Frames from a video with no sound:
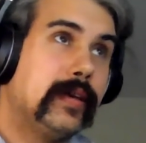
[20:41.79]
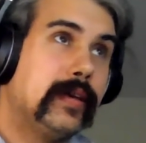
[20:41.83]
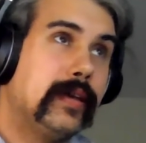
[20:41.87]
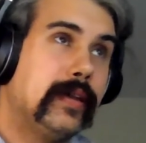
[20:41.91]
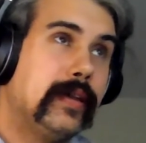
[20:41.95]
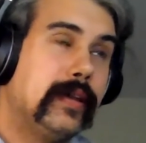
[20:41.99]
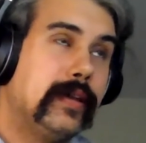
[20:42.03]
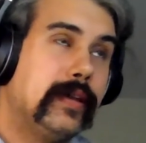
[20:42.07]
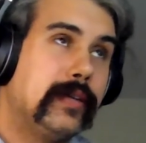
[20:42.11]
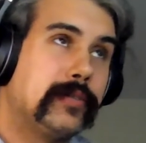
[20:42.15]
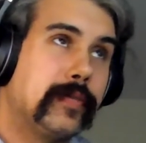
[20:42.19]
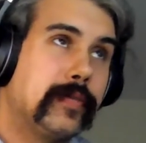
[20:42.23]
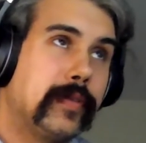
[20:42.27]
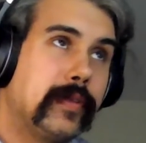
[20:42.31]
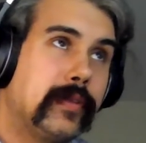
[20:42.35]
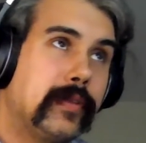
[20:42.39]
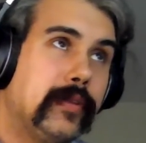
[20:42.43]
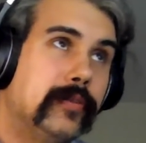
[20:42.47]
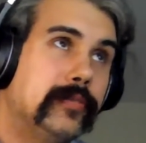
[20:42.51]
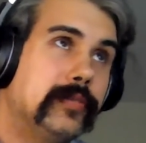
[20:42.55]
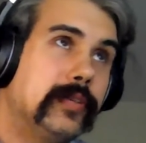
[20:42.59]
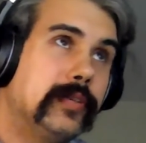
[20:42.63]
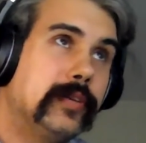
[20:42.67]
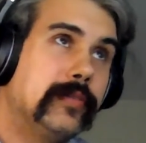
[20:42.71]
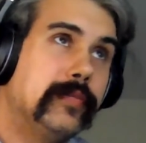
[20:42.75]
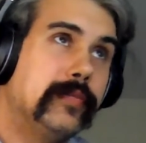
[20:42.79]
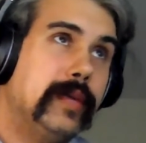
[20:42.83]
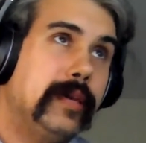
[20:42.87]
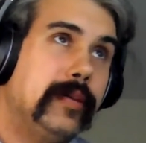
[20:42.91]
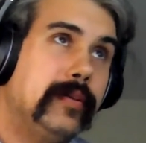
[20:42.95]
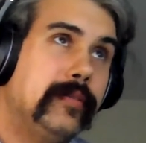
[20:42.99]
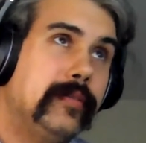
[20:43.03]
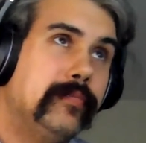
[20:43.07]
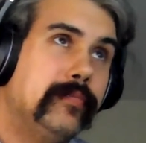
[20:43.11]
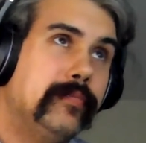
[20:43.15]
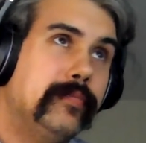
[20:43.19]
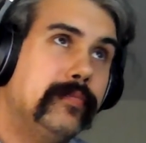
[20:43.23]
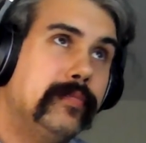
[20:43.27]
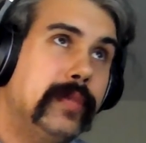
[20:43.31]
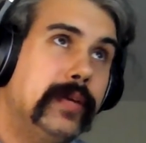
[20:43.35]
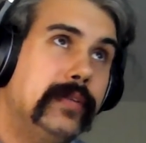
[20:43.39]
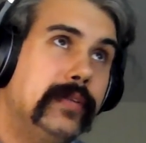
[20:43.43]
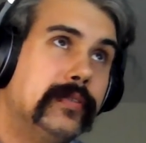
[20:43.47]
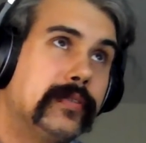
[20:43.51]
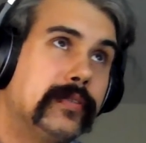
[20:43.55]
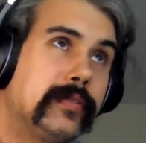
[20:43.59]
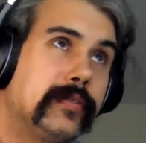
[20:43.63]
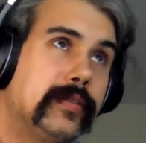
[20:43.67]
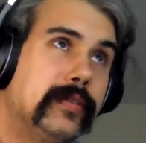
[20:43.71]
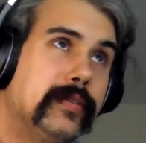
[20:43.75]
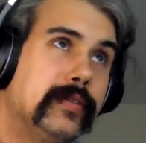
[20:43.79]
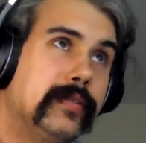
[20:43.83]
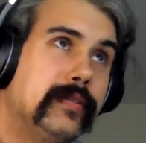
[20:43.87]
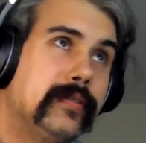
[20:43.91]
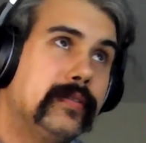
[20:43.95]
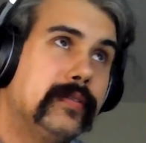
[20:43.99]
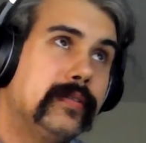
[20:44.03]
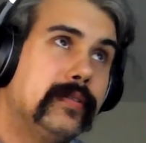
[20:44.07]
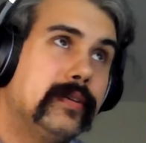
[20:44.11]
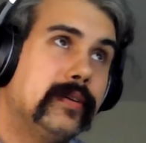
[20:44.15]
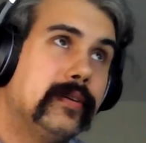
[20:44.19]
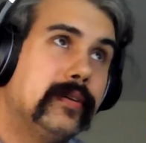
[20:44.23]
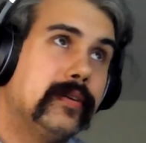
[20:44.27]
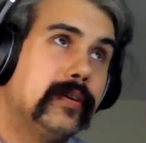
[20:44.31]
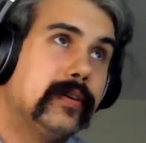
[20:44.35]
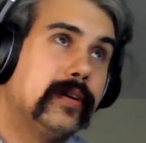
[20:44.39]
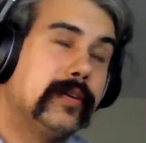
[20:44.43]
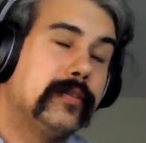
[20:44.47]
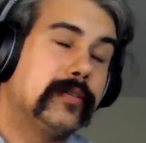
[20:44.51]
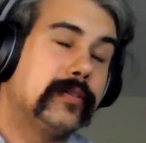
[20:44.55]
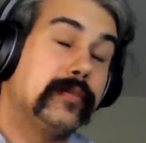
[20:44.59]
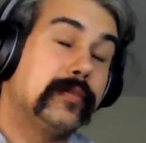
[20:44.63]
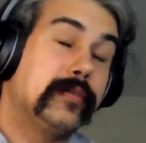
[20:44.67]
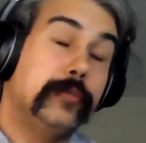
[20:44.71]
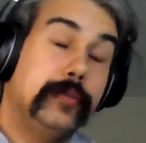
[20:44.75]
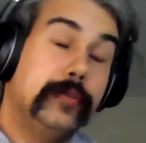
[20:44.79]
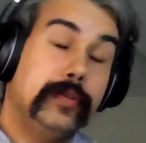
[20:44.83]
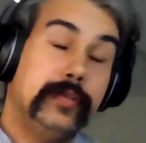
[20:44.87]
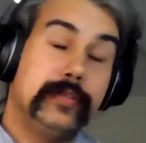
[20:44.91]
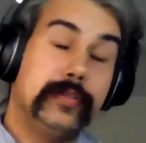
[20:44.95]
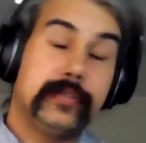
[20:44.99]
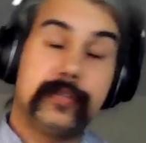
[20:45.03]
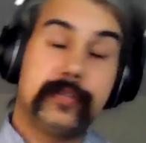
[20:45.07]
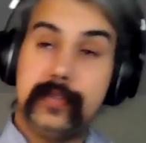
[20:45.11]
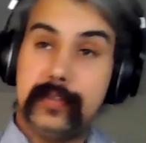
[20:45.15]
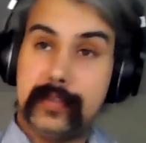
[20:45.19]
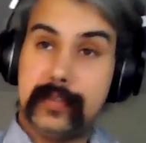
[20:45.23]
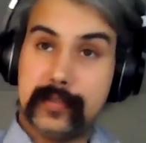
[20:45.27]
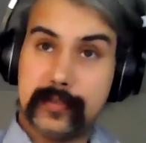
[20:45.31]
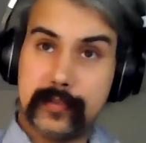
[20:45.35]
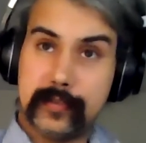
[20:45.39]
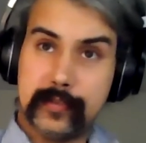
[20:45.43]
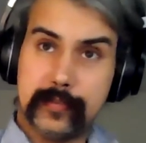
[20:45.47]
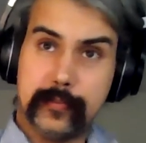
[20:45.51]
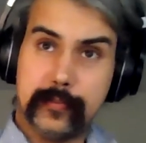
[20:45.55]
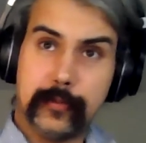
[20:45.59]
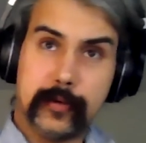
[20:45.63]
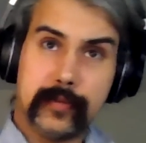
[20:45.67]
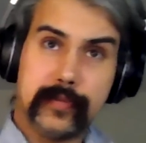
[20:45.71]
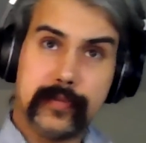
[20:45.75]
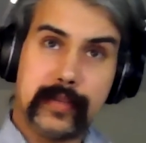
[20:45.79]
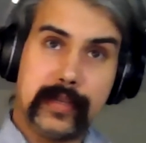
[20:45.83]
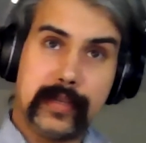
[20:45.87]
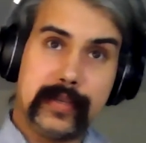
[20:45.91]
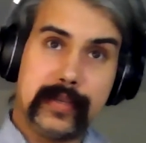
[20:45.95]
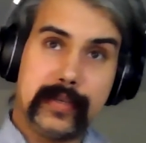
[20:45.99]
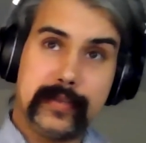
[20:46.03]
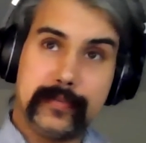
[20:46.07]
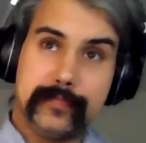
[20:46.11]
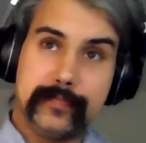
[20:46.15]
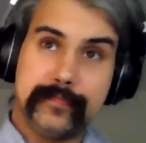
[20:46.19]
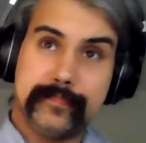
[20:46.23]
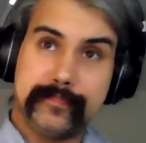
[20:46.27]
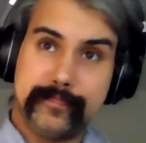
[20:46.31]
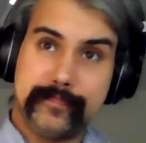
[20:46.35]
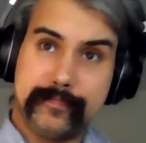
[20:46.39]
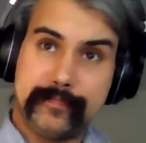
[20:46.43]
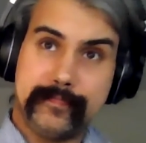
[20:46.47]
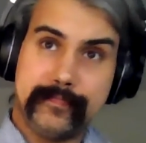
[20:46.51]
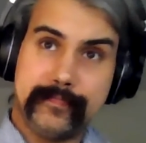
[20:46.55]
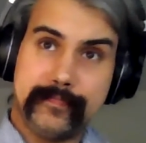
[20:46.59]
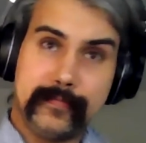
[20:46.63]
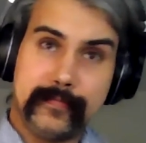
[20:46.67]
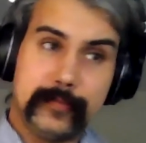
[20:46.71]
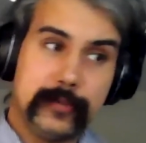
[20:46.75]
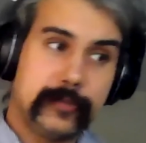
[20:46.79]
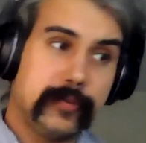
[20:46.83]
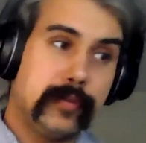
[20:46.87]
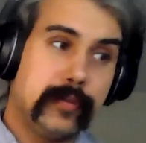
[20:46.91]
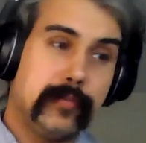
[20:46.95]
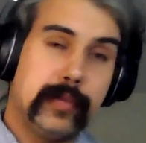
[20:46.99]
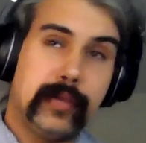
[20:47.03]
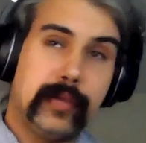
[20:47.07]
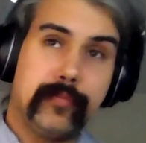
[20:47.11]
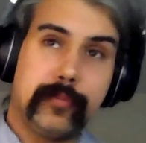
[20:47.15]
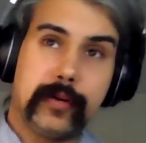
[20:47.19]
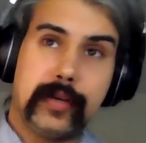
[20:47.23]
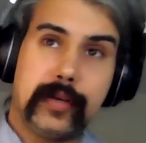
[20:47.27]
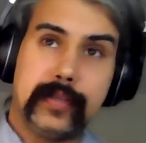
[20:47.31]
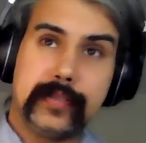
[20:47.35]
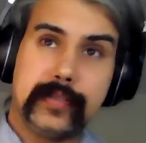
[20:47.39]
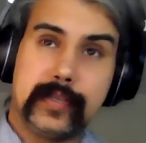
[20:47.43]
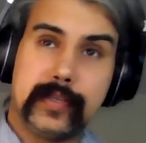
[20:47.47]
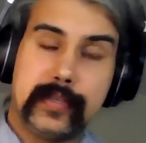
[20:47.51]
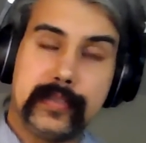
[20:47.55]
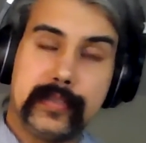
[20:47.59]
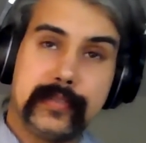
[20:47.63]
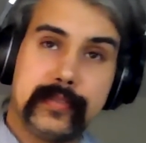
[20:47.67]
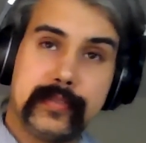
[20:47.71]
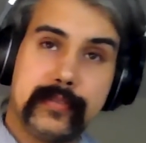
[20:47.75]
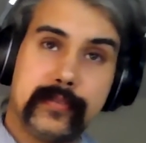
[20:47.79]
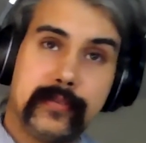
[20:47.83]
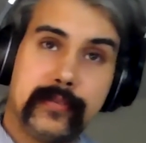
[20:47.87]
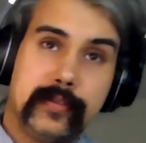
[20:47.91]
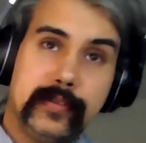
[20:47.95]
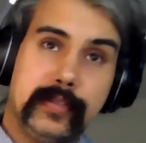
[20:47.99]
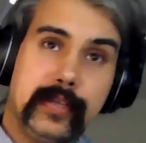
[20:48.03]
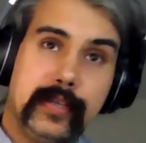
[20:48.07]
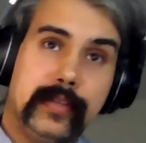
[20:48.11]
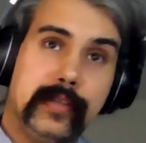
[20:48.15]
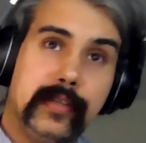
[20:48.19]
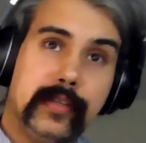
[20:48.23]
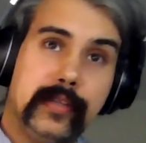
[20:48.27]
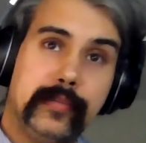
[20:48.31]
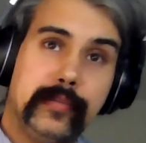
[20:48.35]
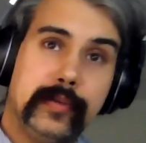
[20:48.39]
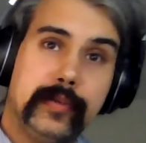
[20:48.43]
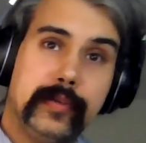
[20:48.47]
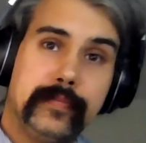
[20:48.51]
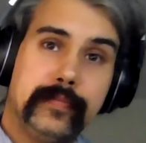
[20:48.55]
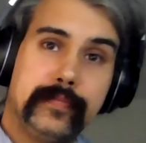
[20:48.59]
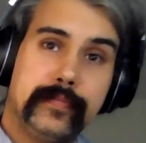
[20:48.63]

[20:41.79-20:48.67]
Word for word: And I guess with the closing of Main Main Street or uh, sorry Moody Street, this is more like a streamlined process or intended to be.